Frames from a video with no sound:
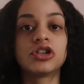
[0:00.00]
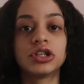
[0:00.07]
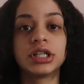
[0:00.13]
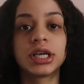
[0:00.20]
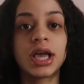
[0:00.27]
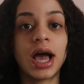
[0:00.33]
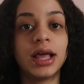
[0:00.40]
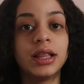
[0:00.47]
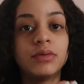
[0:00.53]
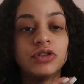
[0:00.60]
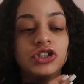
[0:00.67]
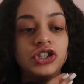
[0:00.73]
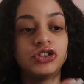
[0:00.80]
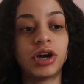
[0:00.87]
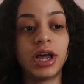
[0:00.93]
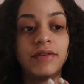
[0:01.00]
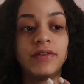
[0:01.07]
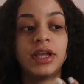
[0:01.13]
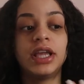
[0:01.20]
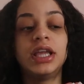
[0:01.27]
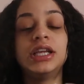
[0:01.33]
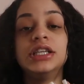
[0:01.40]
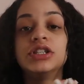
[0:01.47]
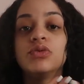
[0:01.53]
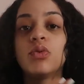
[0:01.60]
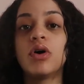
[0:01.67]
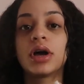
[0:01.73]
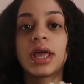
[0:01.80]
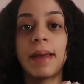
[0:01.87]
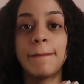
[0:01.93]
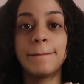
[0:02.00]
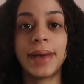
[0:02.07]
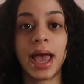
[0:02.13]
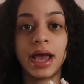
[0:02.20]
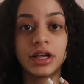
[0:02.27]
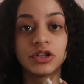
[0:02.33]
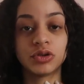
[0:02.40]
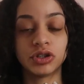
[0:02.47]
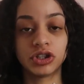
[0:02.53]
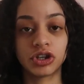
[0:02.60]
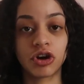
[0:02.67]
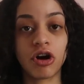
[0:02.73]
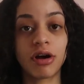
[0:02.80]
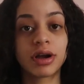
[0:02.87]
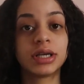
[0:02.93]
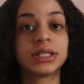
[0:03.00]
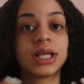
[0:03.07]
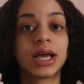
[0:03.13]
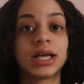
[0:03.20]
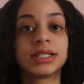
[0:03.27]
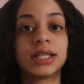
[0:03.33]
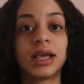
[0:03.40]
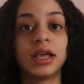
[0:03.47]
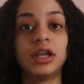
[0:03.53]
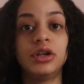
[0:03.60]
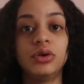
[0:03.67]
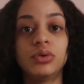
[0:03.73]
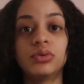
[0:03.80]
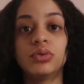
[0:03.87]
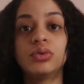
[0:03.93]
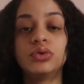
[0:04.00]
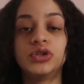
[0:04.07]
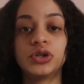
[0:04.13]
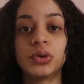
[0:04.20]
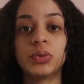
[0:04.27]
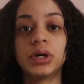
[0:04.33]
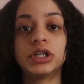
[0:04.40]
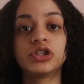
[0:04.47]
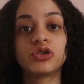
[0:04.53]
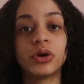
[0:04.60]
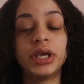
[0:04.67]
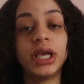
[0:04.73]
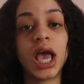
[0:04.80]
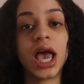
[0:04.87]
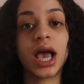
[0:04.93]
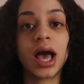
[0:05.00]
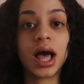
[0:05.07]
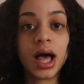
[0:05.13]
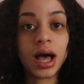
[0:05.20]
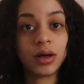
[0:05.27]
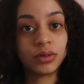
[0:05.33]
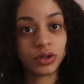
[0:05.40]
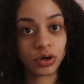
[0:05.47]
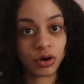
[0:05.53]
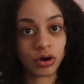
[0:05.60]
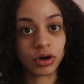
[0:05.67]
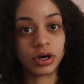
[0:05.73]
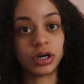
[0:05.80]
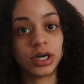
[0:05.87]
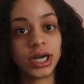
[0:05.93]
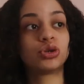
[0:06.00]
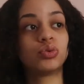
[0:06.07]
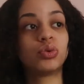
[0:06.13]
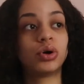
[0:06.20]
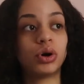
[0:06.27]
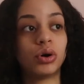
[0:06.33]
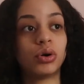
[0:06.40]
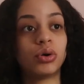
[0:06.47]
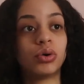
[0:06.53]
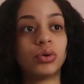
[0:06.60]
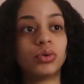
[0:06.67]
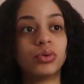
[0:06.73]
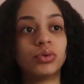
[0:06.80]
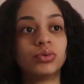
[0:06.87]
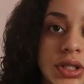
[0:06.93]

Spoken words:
so the guy that was driving, he's walking back towards the car because, like I said, he knew who Joe was. So he had got out the car to go